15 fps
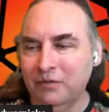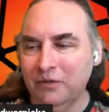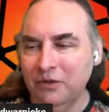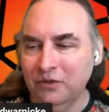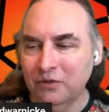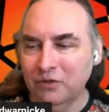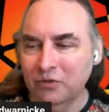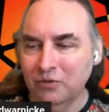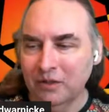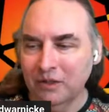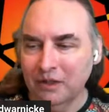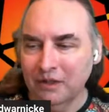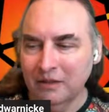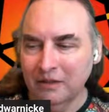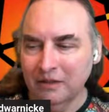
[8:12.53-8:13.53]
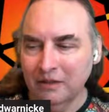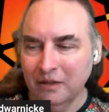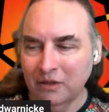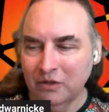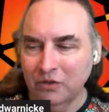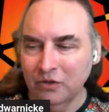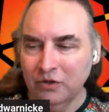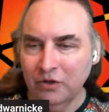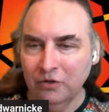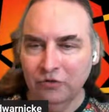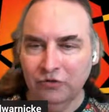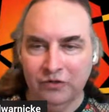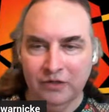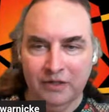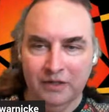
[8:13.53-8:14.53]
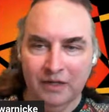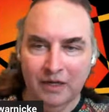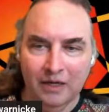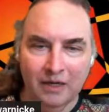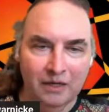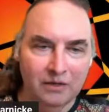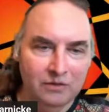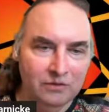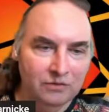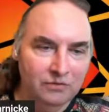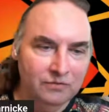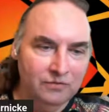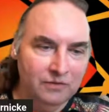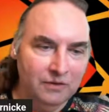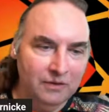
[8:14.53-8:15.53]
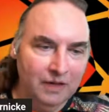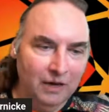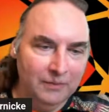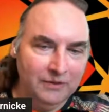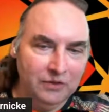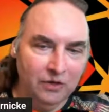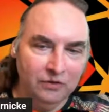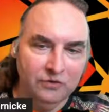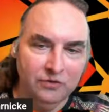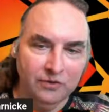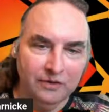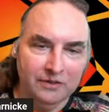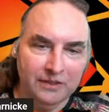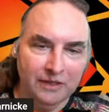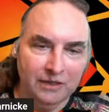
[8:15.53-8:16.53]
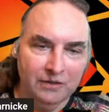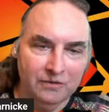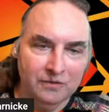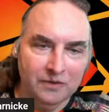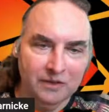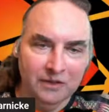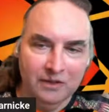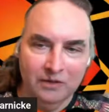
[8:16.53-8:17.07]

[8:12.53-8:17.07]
you a good notion of how we talk to ourselves,